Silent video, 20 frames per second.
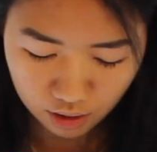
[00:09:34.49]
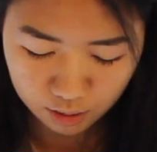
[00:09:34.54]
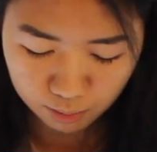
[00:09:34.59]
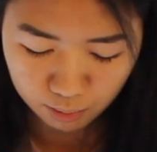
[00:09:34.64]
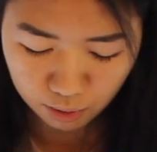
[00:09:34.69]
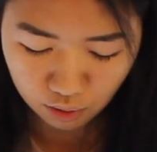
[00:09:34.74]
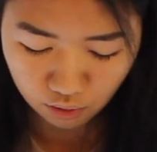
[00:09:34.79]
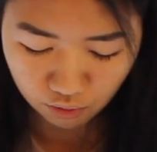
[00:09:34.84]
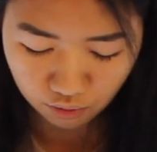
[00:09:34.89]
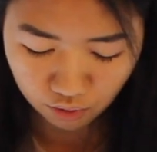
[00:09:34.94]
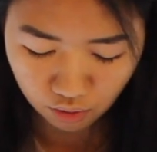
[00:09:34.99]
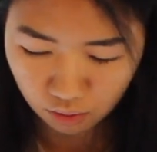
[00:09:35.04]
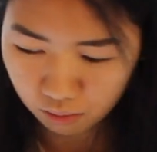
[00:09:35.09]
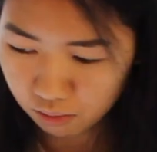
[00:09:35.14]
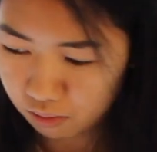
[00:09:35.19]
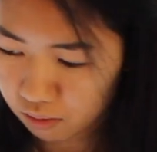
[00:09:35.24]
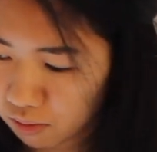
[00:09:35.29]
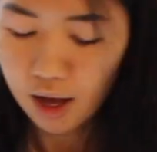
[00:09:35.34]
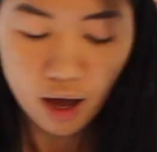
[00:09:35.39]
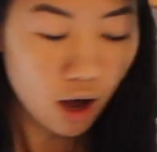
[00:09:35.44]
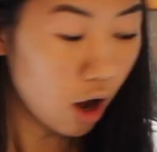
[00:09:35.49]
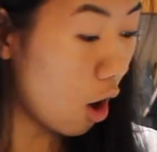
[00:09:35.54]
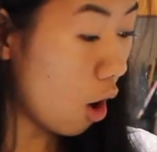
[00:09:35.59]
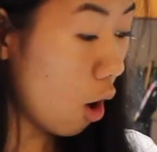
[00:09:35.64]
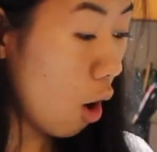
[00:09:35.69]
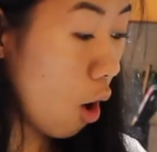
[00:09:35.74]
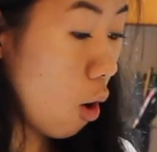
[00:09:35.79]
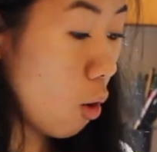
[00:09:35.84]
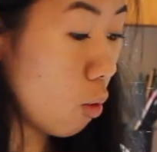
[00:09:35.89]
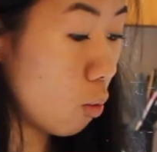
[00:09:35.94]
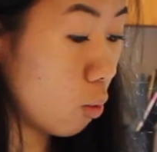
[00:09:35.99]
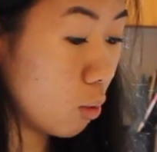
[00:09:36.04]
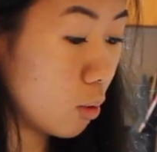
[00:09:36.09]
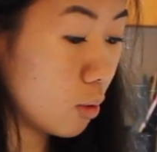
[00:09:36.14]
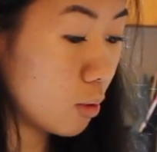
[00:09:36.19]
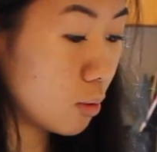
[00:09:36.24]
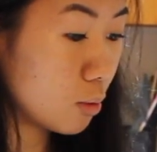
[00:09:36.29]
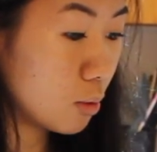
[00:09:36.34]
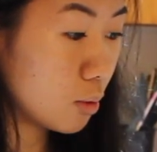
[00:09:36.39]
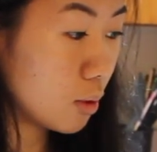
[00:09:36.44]
that's beautiful. Oh,
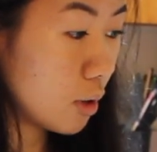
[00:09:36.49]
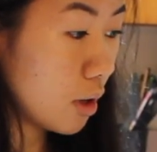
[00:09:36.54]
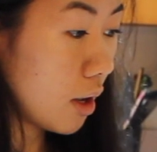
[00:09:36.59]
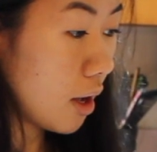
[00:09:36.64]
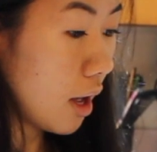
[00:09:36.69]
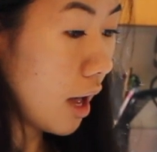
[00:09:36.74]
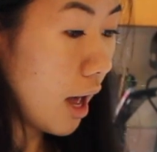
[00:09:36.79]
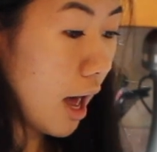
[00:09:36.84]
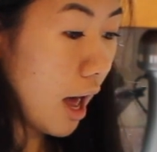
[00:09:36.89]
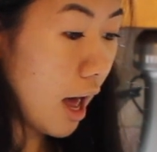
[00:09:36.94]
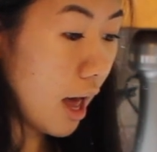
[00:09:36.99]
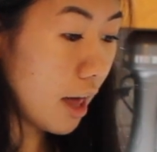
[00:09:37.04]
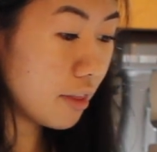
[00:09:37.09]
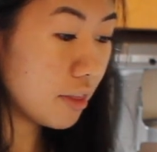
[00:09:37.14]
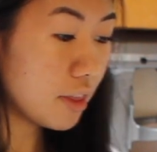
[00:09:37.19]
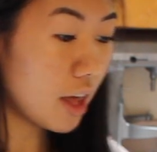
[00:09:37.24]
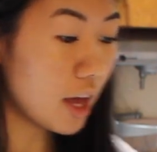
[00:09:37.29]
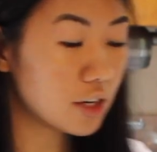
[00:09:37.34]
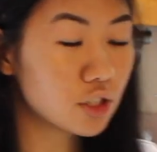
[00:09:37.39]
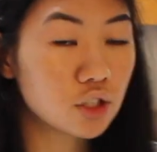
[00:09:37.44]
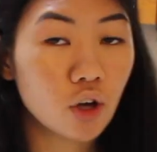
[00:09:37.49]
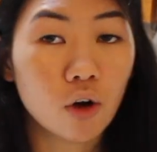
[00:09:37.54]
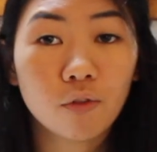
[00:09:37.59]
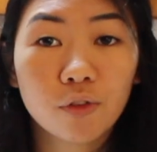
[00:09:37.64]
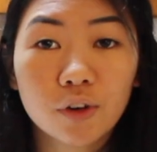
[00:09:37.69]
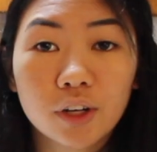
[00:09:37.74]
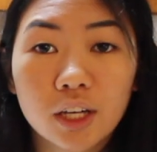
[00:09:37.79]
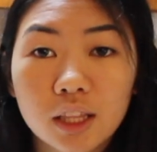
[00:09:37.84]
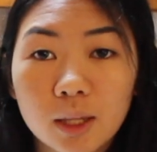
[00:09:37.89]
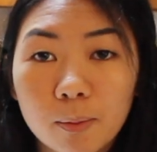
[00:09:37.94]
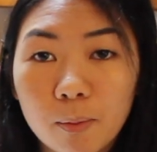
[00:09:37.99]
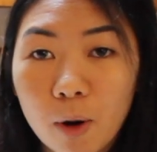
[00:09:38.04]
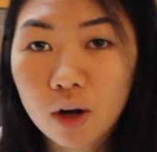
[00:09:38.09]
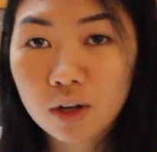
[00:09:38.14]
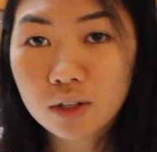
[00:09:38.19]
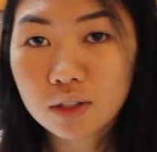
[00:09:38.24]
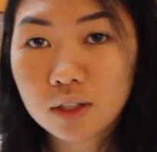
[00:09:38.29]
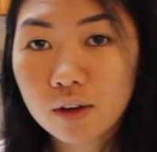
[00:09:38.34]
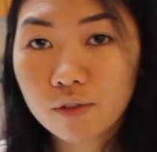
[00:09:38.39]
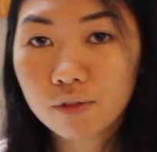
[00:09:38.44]
and then don't forget the
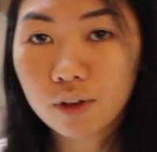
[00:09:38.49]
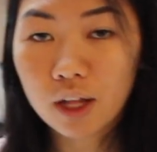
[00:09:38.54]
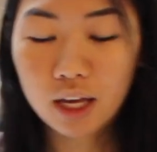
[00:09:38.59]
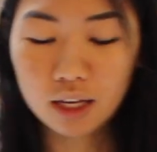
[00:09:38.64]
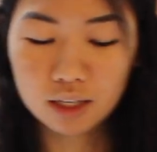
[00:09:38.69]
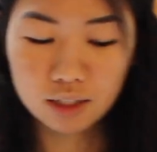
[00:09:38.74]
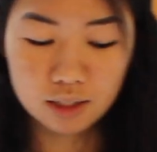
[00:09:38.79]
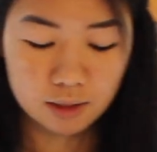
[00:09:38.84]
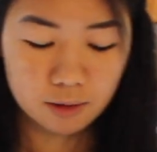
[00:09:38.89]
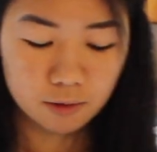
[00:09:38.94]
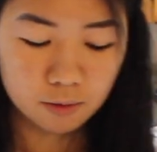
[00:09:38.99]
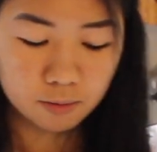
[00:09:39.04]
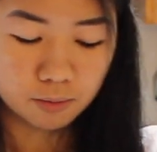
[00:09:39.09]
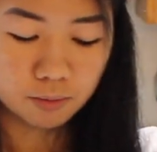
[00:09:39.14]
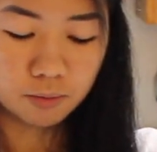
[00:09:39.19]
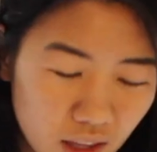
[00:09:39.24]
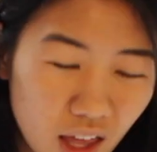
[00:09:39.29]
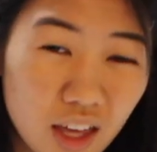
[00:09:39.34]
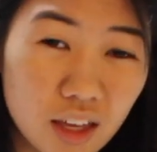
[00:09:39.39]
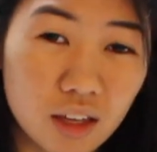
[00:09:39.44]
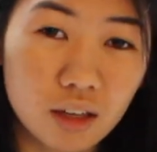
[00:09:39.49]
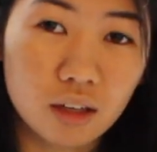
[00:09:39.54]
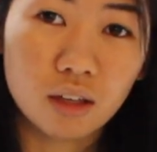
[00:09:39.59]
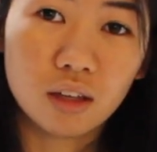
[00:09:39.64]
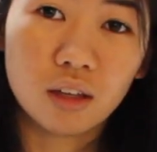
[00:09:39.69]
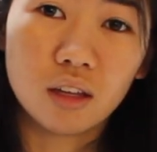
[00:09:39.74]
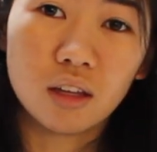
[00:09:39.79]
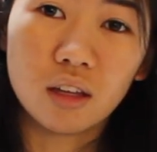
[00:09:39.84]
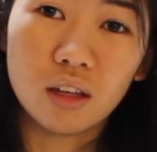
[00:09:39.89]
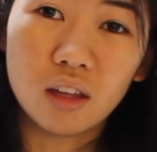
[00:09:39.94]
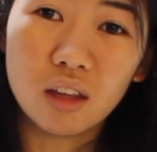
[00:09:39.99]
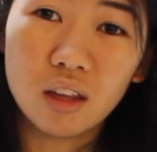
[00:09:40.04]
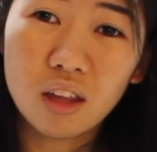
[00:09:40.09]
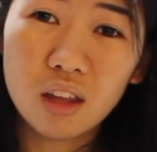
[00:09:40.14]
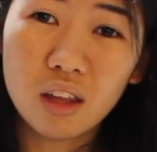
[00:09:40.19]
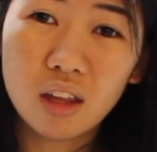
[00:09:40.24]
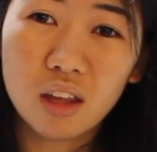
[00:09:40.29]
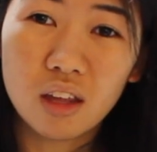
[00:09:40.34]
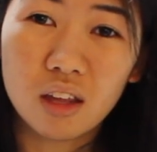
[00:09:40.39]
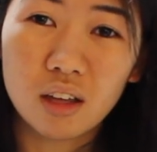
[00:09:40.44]
parsley flakes. Like,
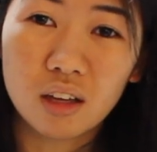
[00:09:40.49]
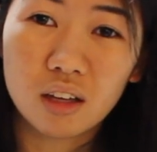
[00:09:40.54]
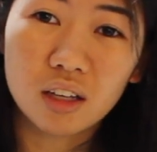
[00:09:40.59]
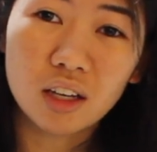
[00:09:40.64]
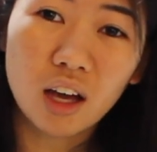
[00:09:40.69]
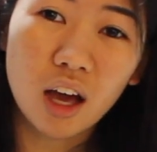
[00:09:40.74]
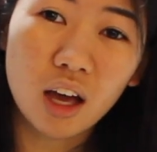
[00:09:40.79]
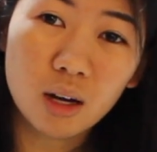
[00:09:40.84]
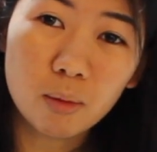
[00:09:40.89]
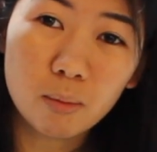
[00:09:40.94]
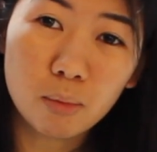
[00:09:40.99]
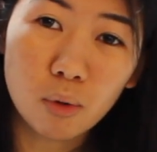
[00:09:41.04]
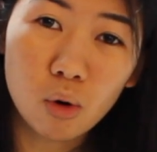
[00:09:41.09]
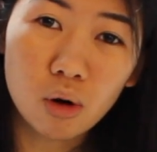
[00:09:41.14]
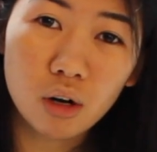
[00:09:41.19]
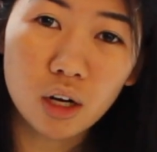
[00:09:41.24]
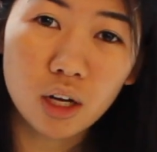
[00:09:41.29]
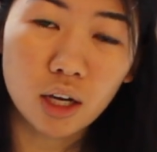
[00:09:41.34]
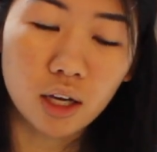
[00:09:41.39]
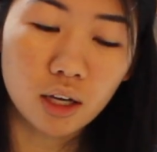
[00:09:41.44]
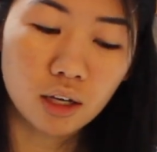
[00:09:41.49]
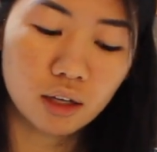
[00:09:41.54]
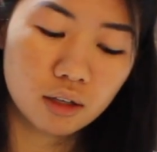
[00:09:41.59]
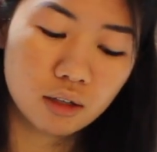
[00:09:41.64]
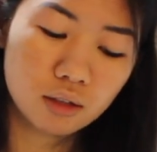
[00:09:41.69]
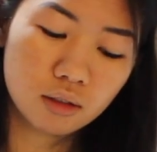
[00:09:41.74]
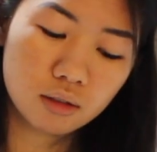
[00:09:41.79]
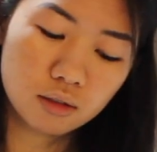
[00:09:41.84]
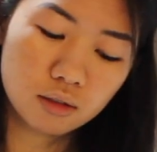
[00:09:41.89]
kind of boring.